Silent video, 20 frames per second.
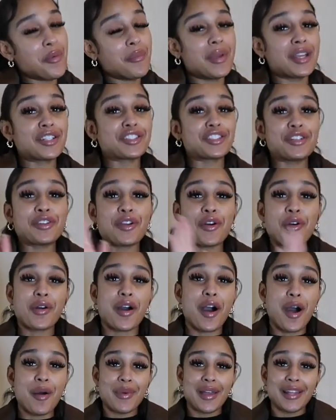Make sure you go
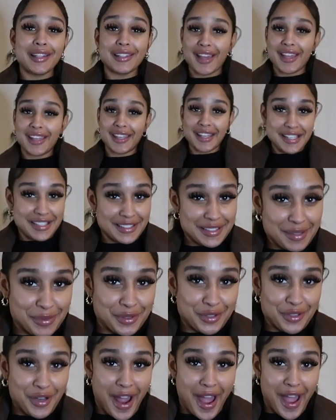comment, like, and
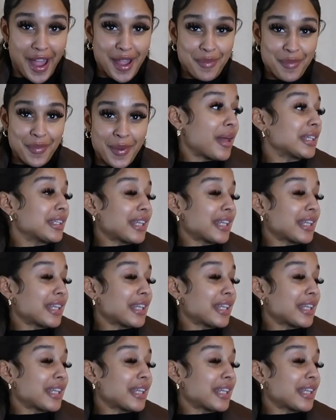subscribe.